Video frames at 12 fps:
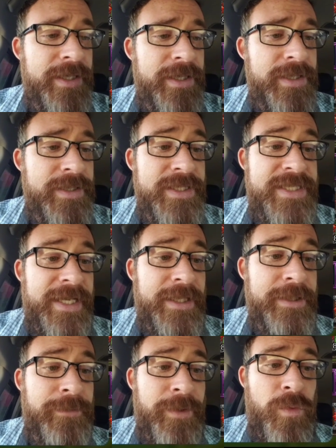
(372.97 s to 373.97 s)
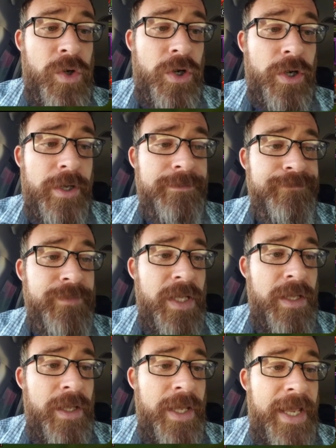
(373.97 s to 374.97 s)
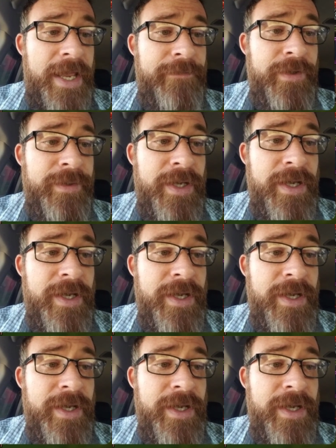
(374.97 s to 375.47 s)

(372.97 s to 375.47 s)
in the daily reward. Every